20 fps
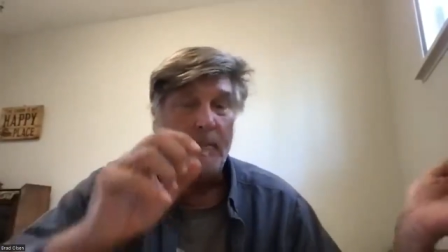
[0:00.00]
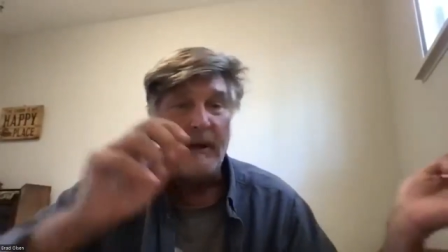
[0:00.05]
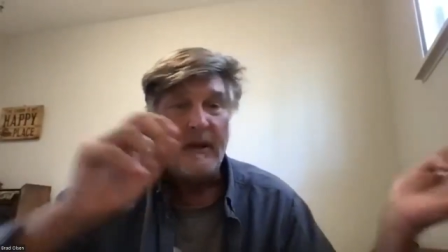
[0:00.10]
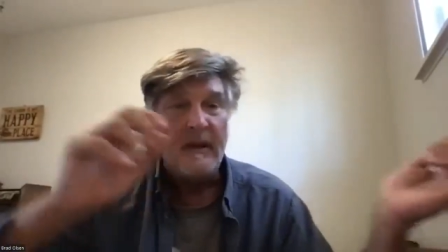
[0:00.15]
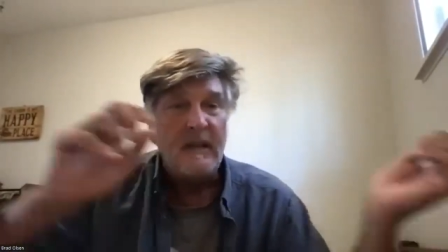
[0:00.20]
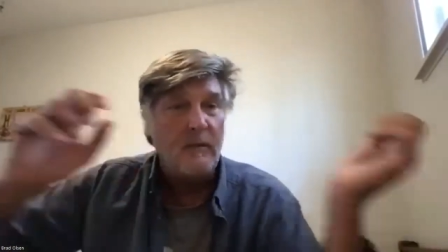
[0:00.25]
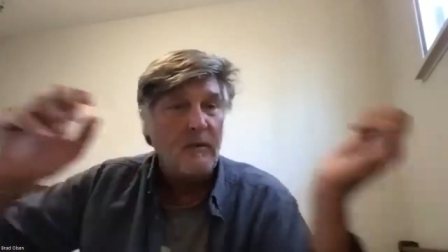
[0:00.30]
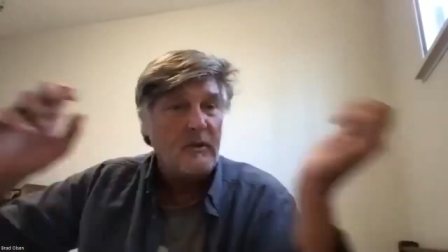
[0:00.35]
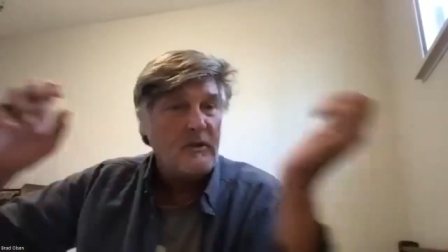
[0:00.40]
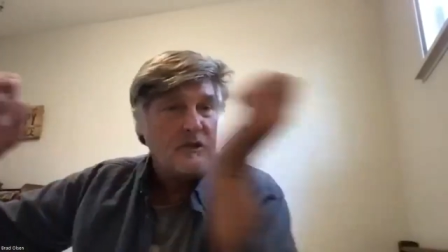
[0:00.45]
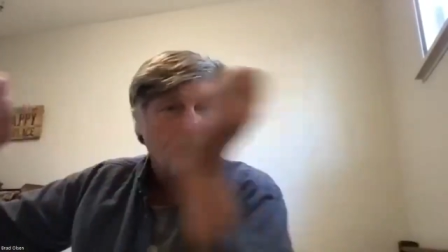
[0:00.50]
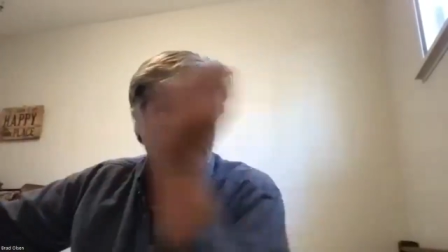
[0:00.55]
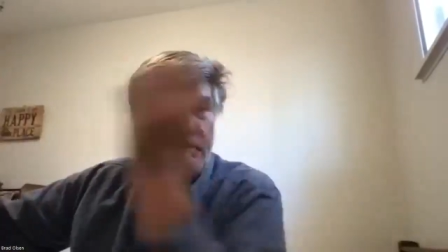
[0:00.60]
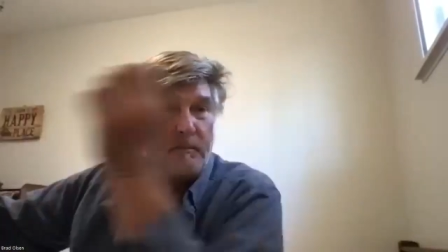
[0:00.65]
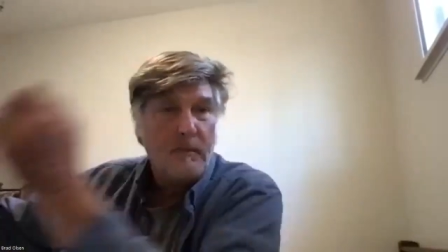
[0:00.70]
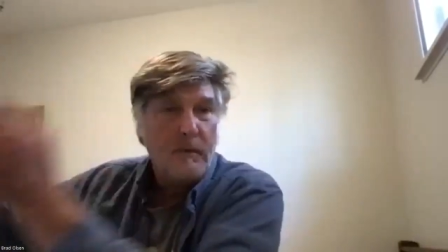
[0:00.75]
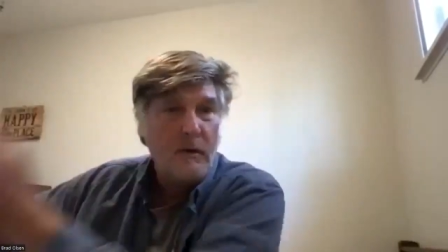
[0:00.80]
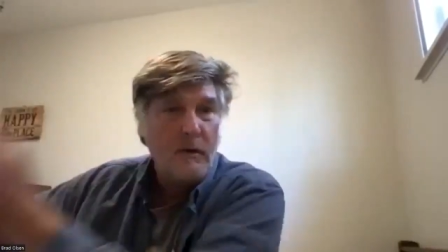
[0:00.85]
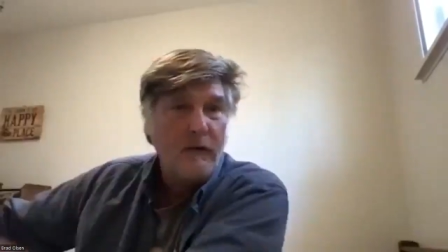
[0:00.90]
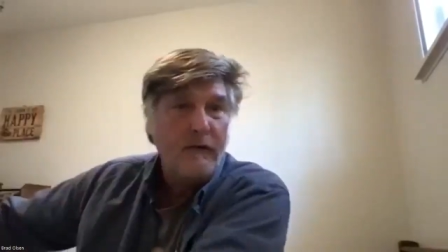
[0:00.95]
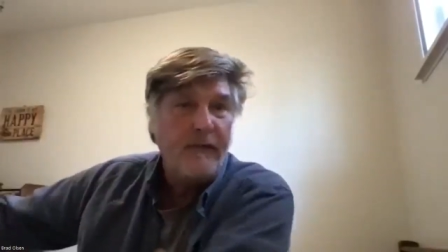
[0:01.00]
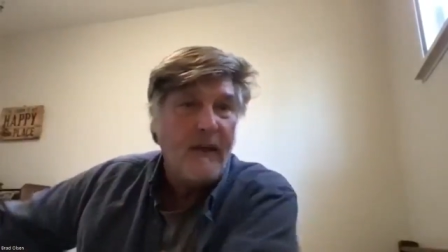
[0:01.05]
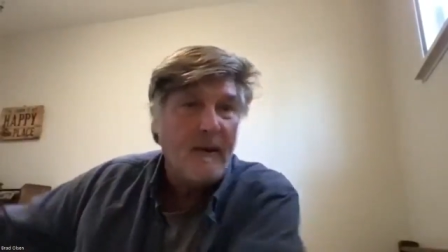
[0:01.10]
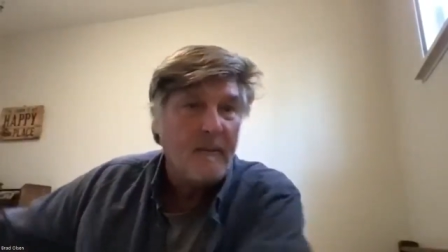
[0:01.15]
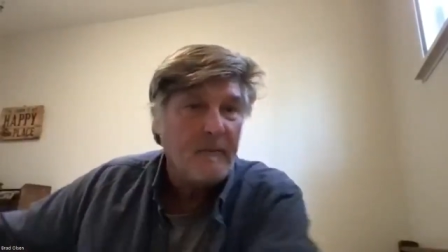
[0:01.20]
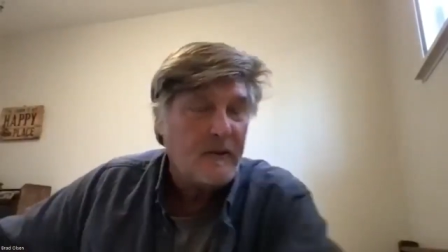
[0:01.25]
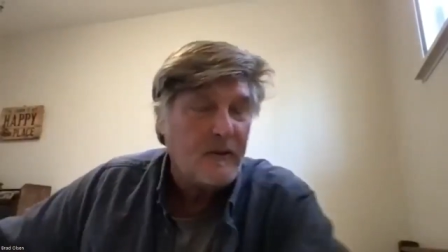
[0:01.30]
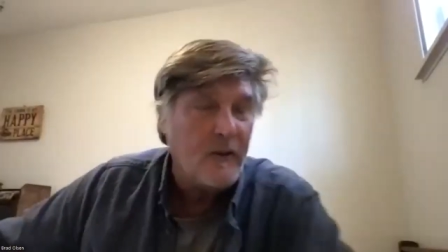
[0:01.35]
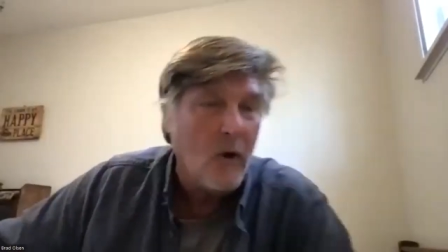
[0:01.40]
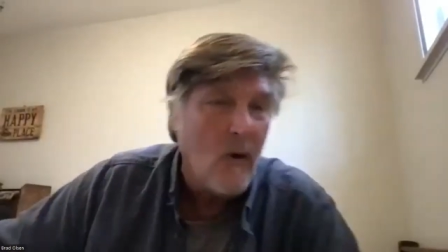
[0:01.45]
but he would just move
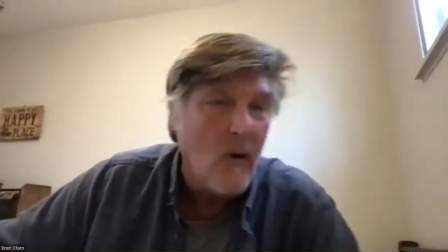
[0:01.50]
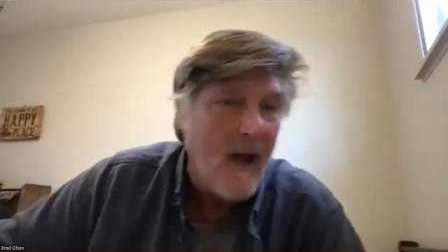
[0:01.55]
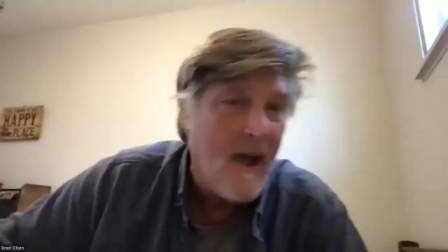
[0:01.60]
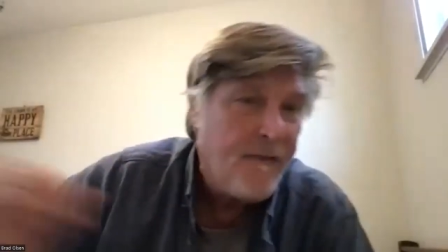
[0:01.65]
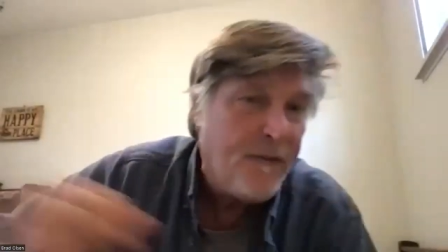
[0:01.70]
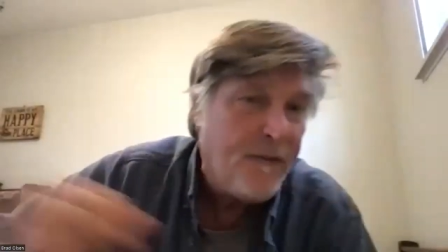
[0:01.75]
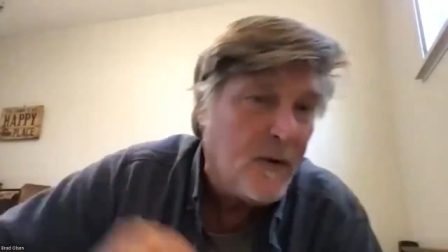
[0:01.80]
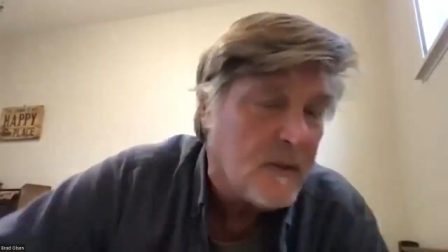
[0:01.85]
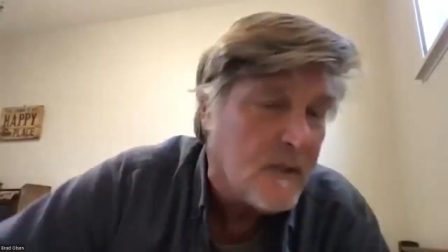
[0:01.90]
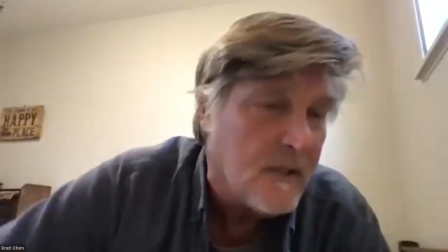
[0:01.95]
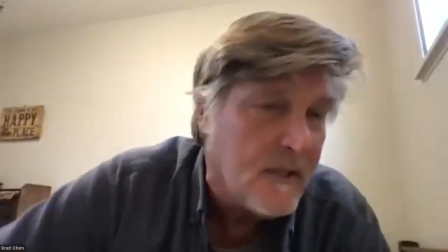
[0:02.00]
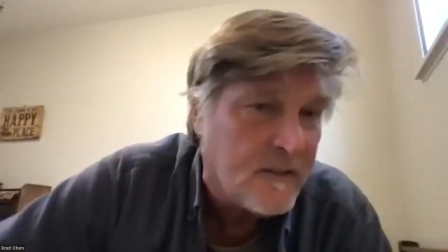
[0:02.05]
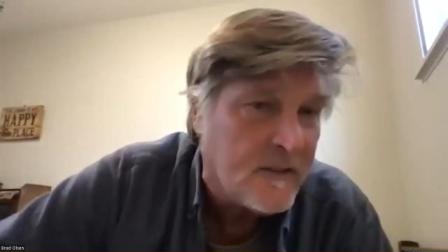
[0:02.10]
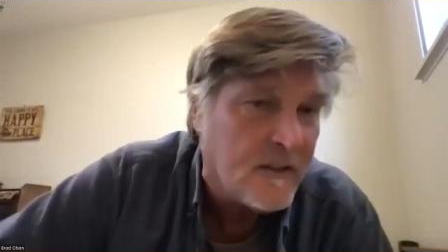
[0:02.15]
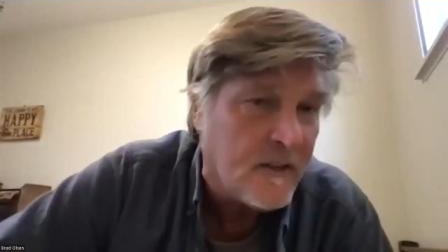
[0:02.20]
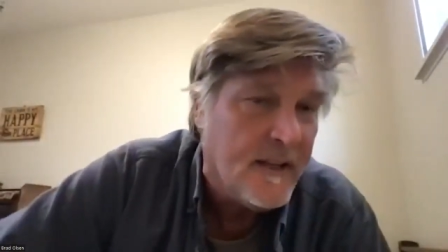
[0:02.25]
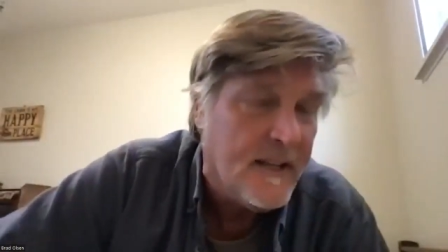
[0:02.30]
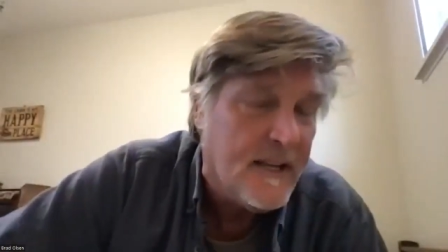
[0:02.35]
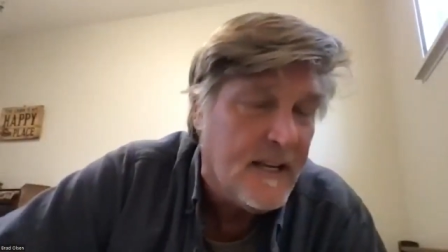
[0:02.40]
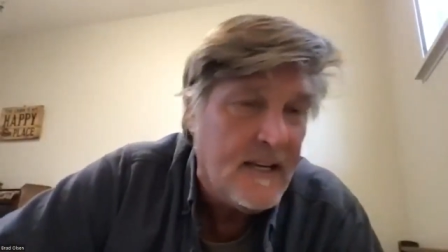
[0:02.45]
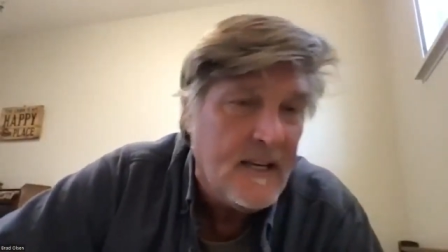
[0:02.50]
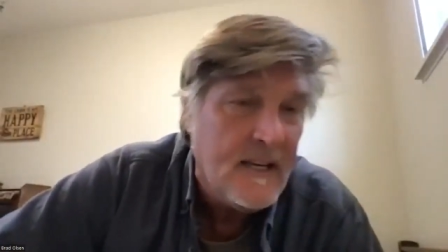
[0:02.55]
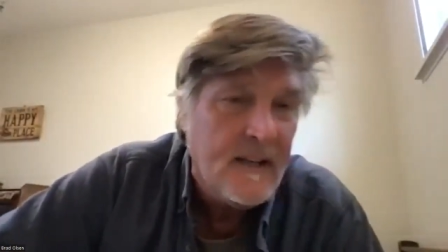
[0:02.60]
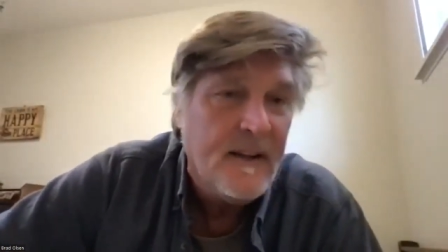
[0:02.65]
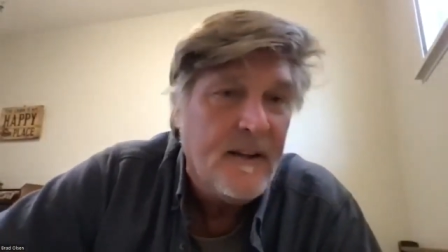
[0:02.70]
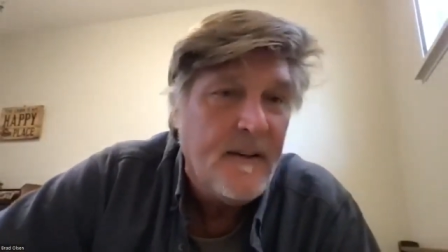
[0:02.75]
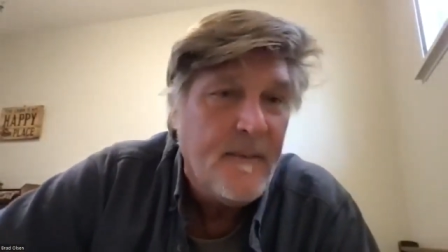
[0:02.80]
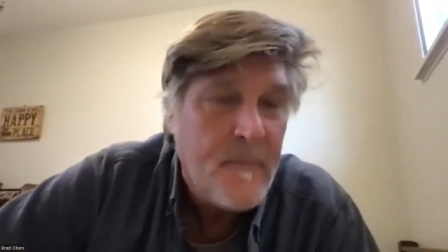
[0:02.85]
them so effortlessly